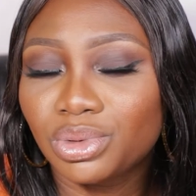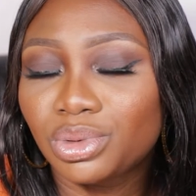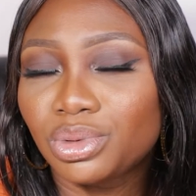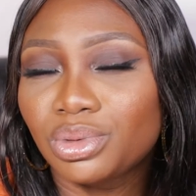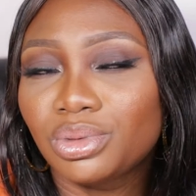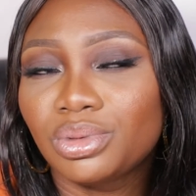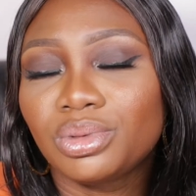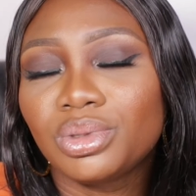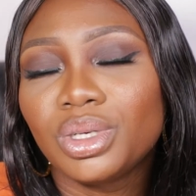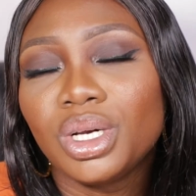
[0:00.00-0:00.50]

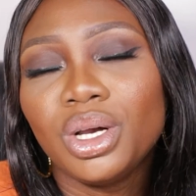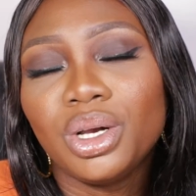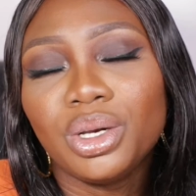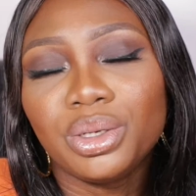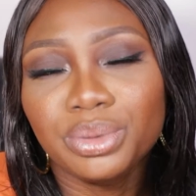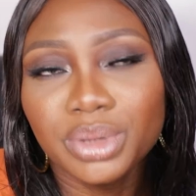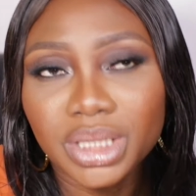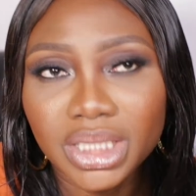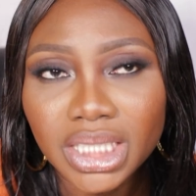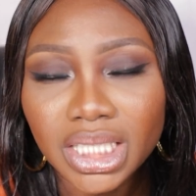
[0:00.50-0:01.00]
to
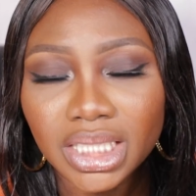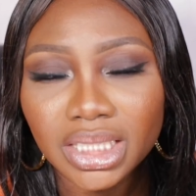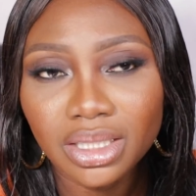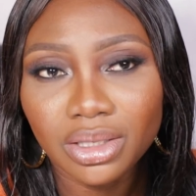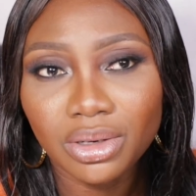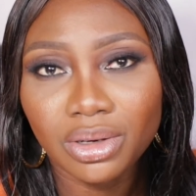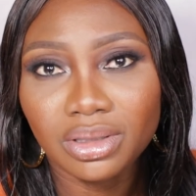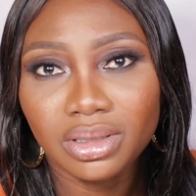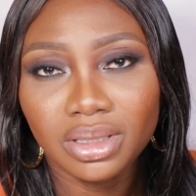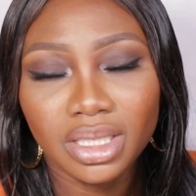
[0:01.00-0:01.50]
retain the
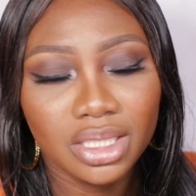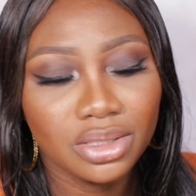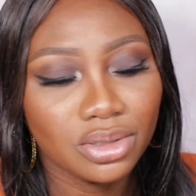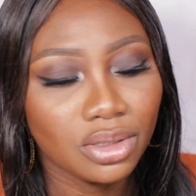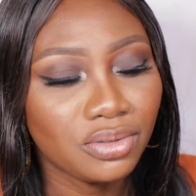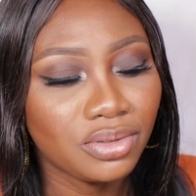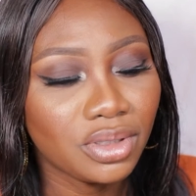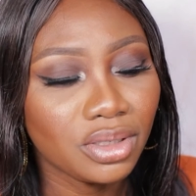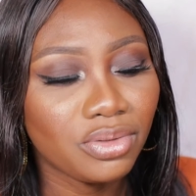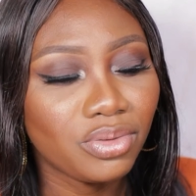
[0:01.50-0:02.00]
hotness
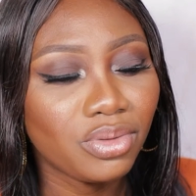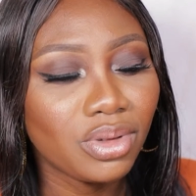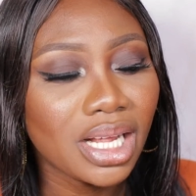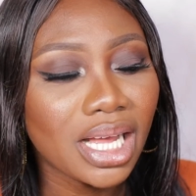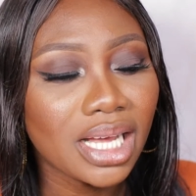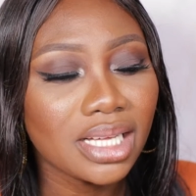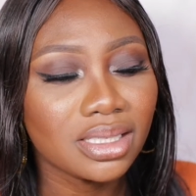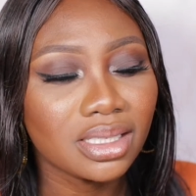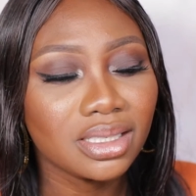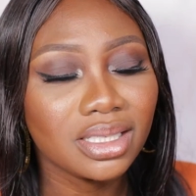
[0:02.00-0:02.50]
of the
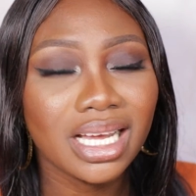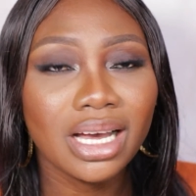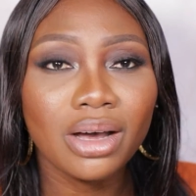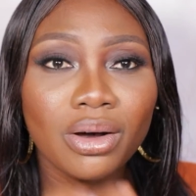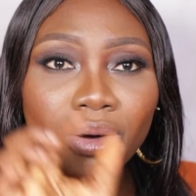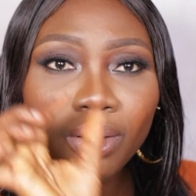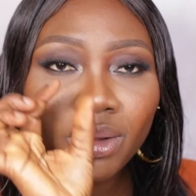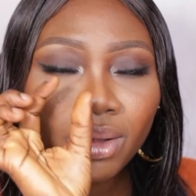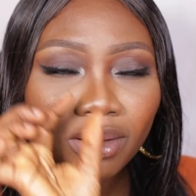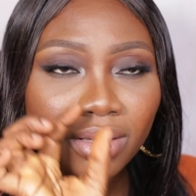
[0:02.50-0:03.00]
flask. They
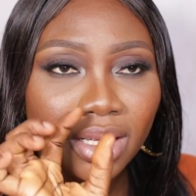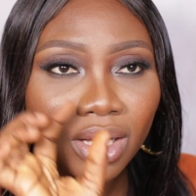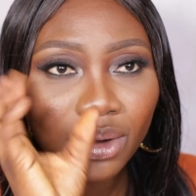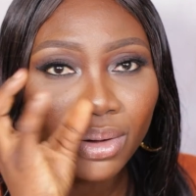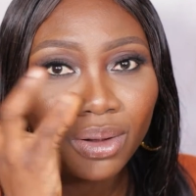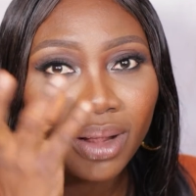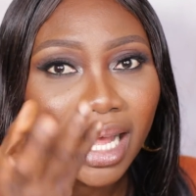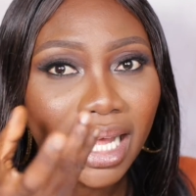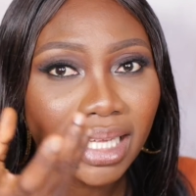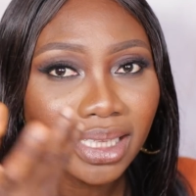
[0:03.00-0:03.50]

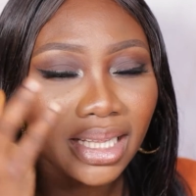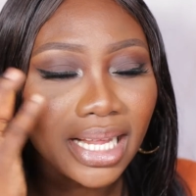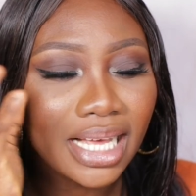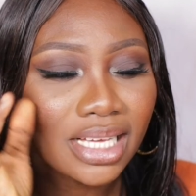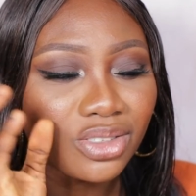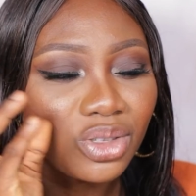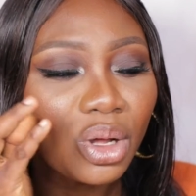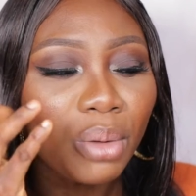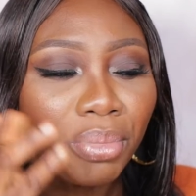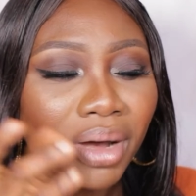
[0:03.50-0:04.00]
all act
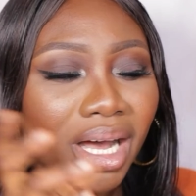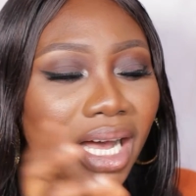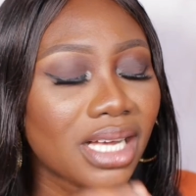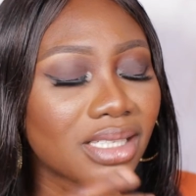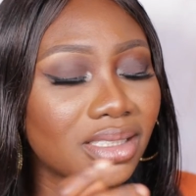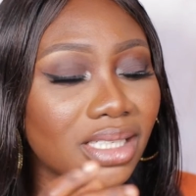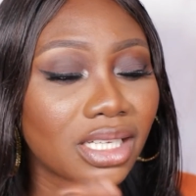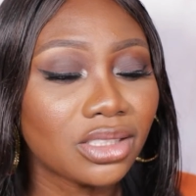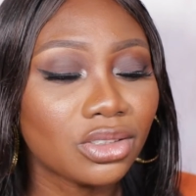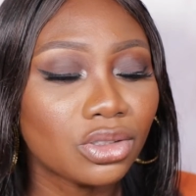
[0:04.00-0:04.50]
like
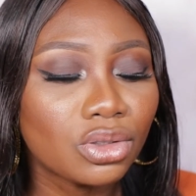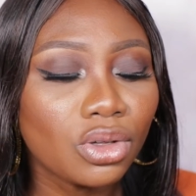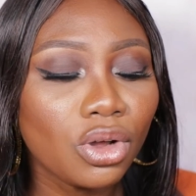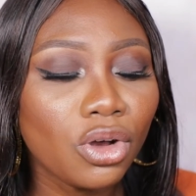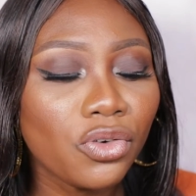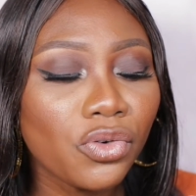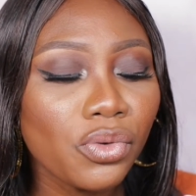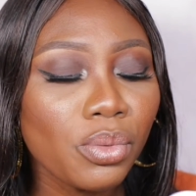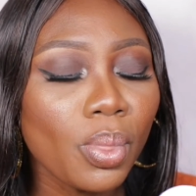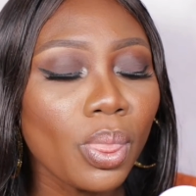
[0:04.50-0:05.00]
stoppers and
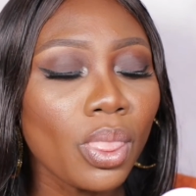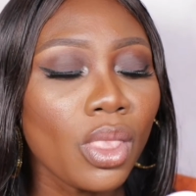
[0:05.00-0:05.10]
stuff.